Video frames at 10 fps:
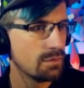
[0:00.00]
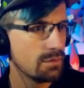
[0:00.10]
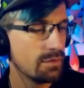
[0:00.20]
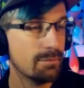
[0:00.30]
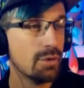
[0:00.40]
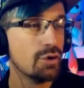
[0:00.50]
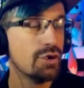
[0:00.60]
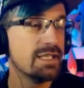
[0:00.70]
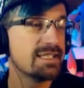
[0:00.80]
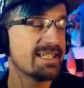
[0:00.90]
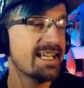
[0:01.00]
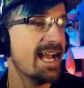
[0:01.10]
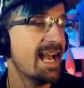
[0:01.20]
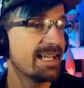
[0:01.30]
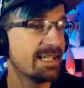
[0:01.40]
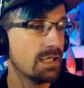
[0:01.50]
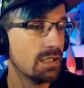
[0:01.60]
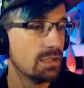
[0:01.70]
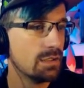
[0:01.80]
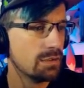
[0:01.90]
The moon is an egg.
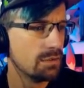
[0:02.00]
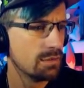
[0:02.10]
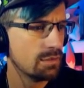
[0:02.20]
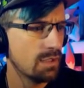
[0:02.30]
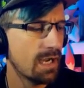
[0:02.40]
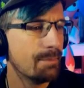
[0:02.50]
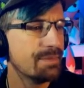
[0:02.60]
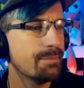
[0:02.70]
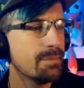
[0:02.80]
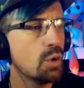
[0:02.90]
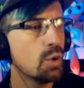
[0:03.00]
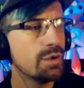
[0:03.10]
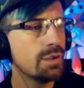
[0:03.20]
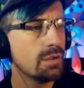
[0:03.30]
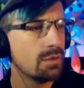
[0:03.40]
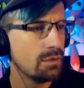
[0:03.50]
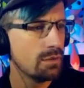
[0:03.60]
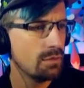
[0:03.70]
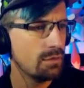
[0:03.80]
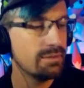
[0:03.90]
I'm the
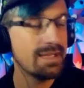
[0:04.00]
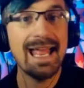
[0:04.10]
moon.